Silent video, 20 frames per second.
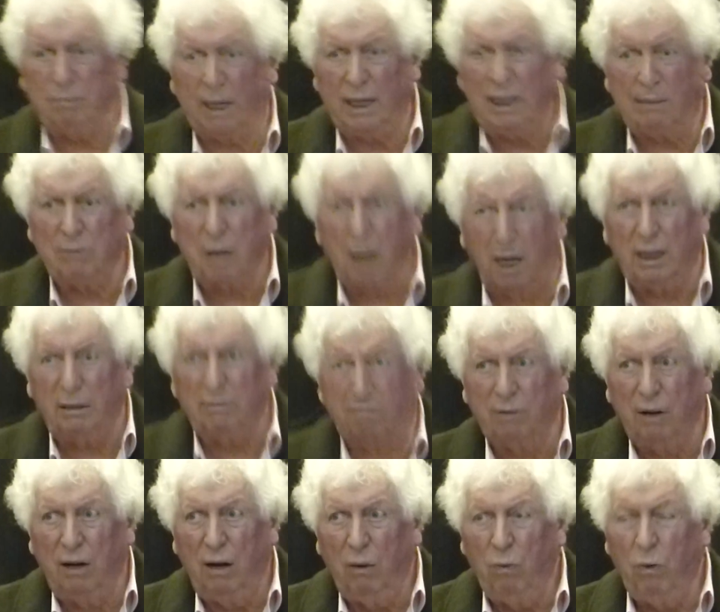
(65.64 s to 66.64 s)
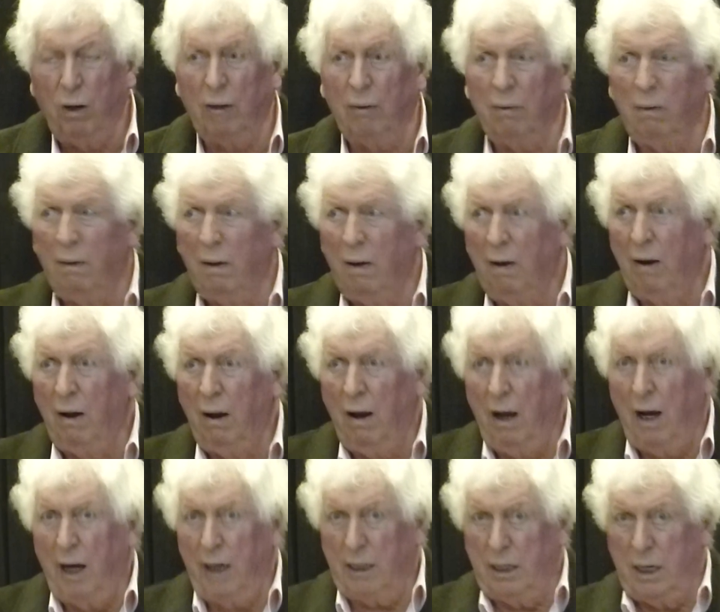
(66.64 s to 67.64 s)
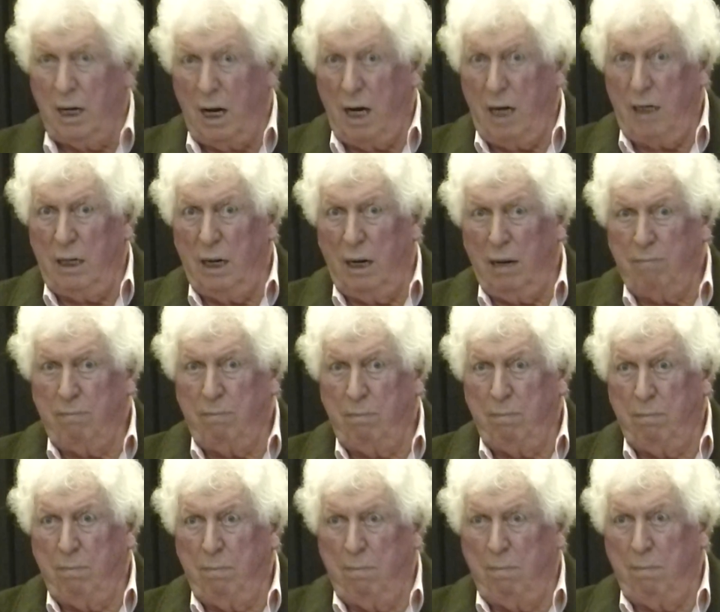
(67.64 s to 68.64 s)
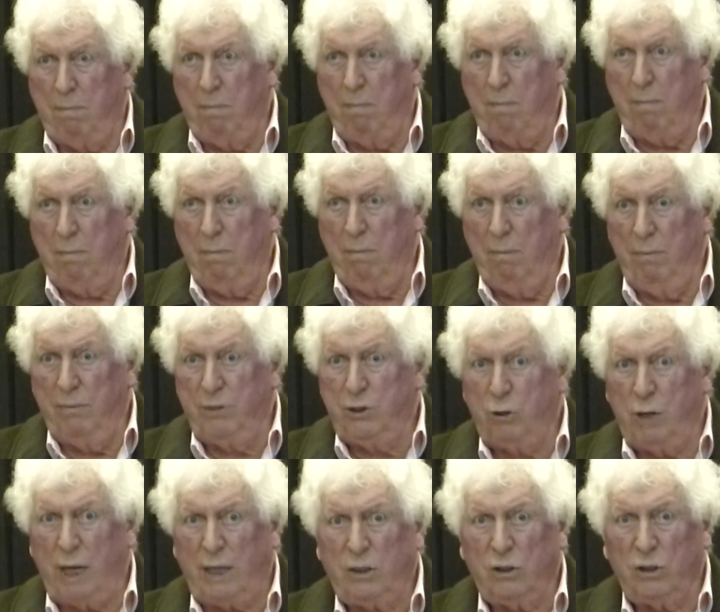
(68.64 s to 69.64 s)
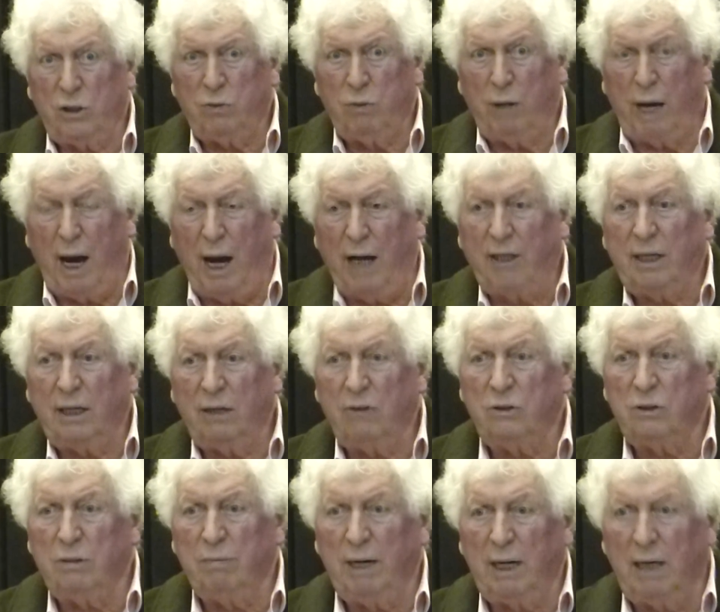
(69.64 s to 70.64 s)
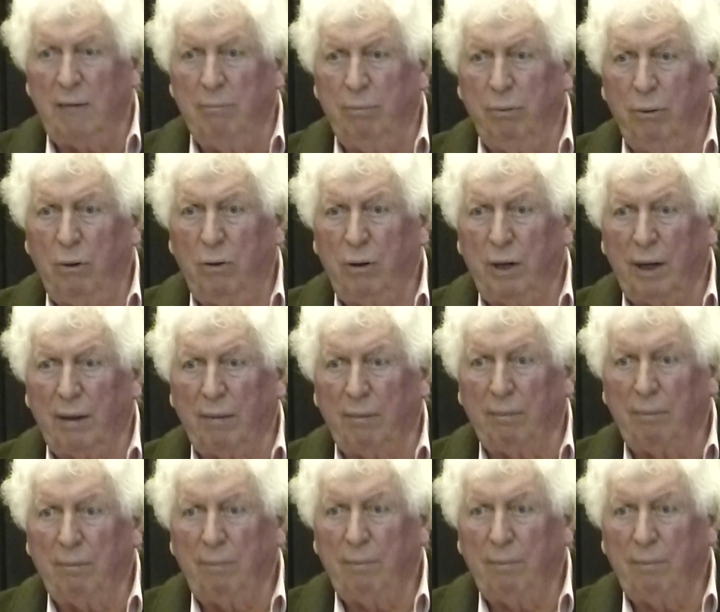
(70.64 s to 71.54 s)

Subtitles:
make him kind of, well, in a treacherous way, I think you should make him boring.